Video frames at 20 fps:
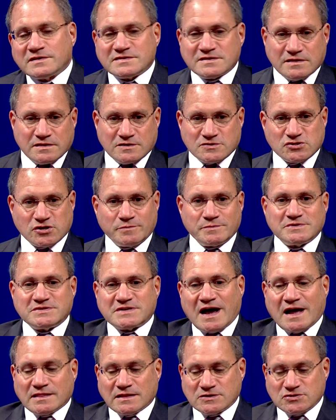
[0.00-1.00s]
they see the
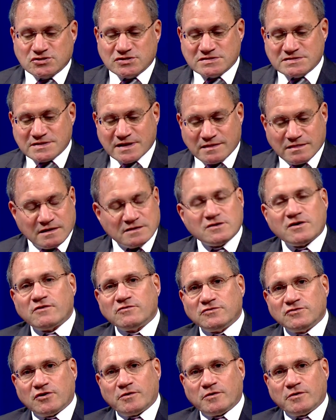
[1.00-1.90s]
dermatologist, and the de